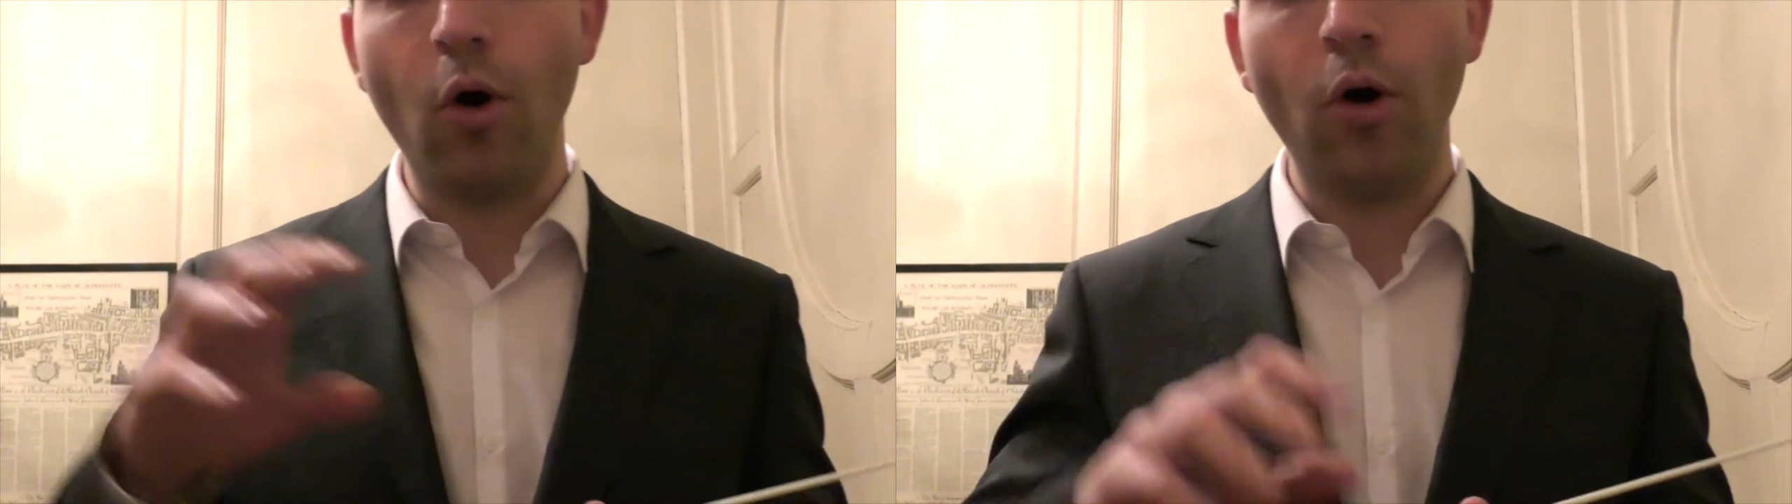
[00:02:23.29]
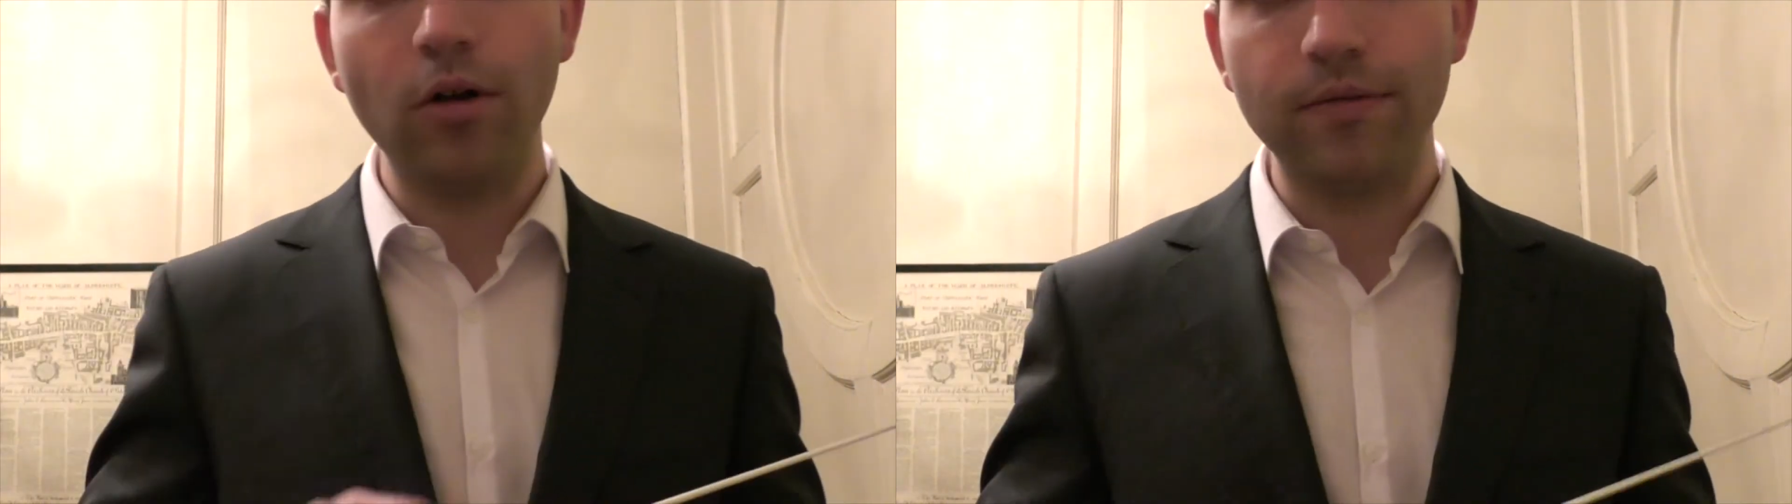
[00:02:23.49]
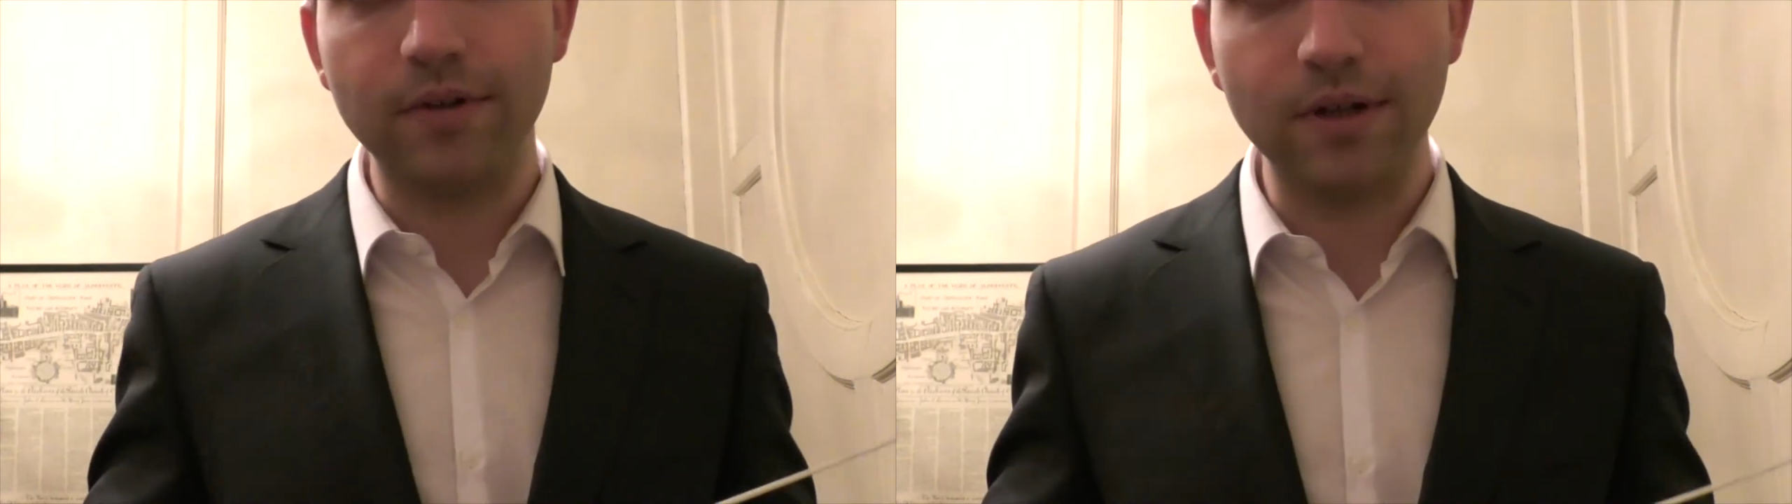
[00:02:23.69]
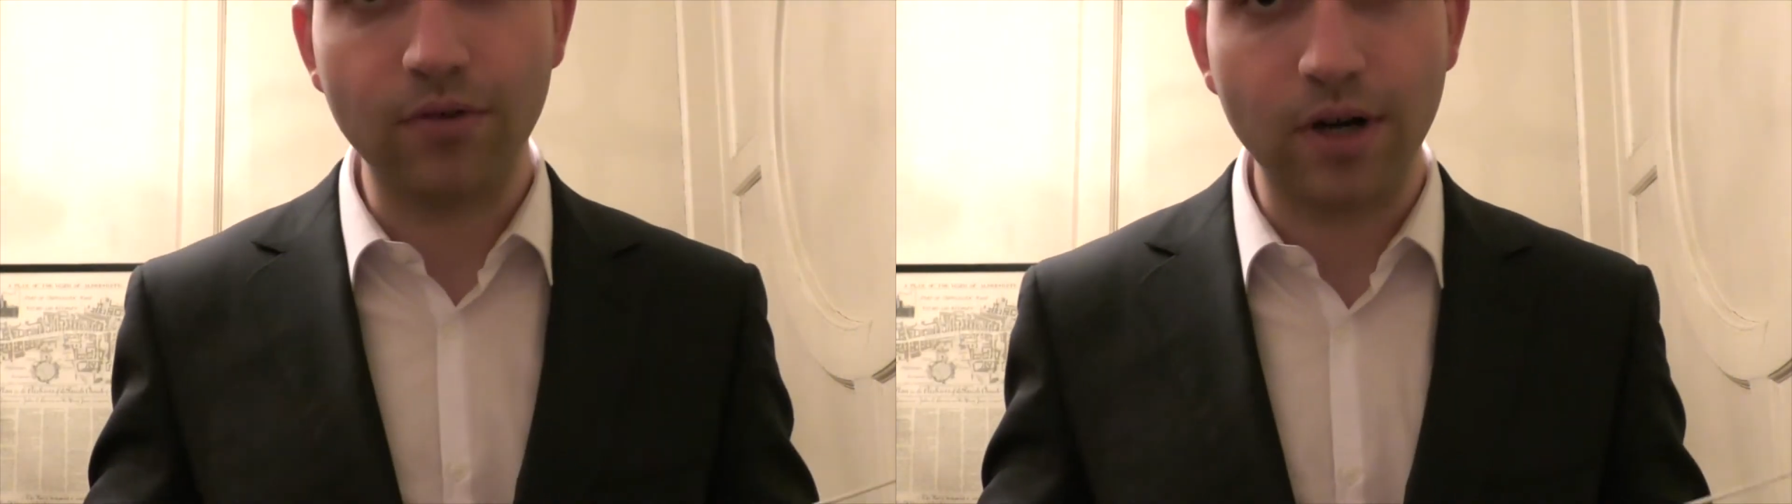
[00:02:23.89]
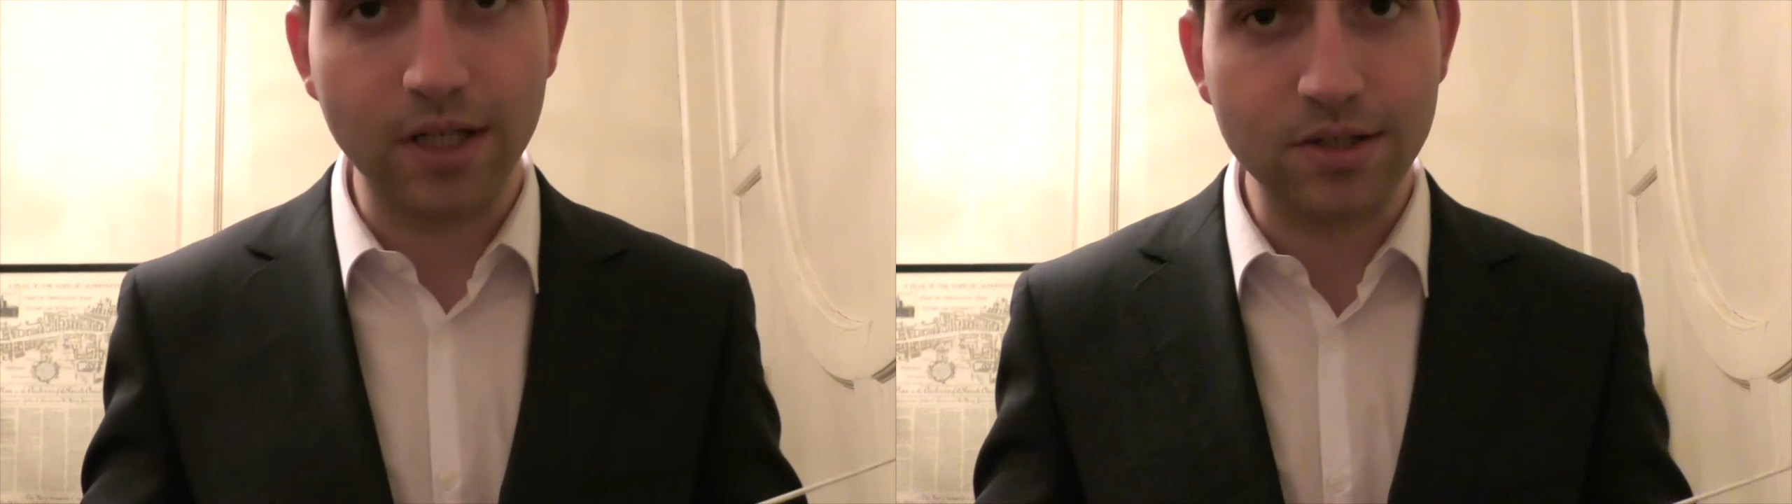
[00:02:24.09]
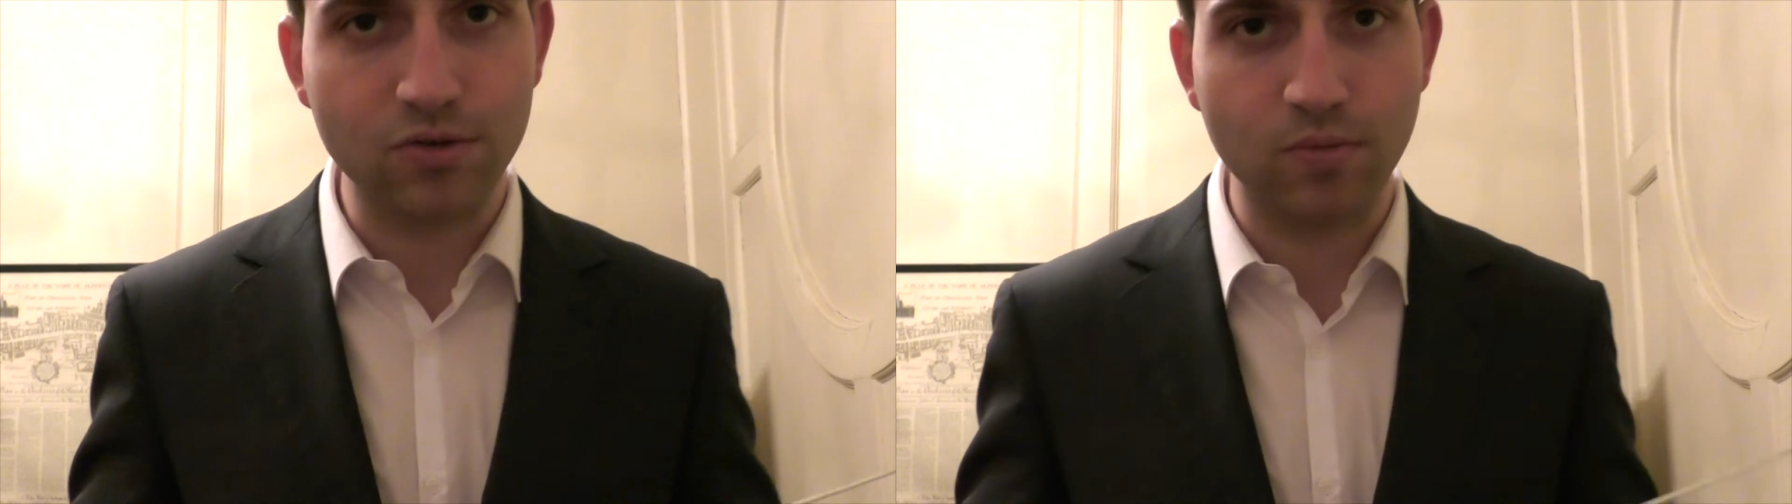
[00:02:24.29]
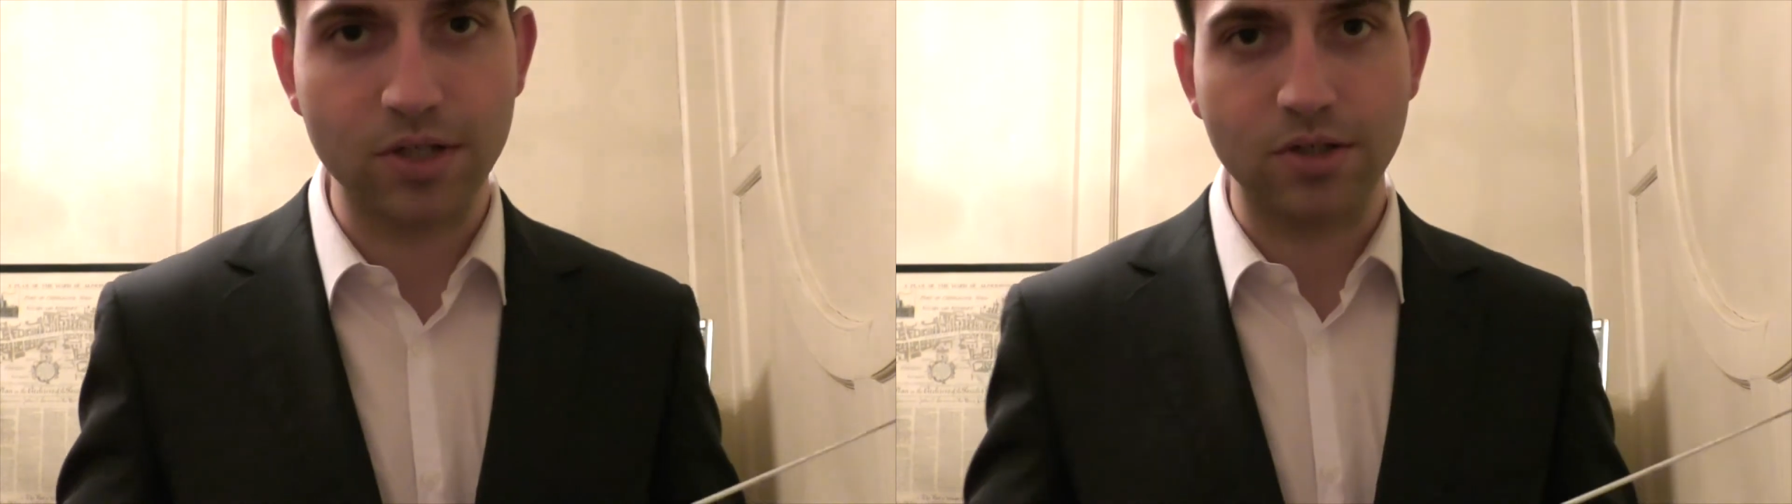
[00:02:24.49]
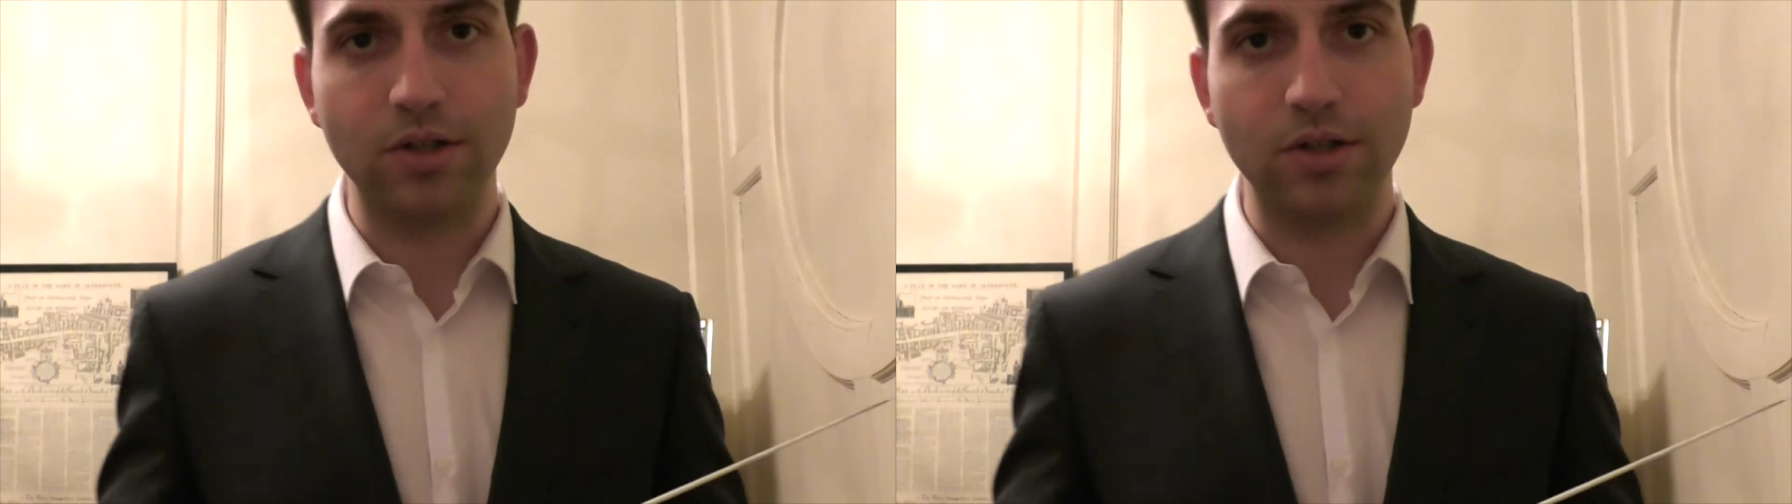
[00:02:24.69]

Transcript: all of the different instruments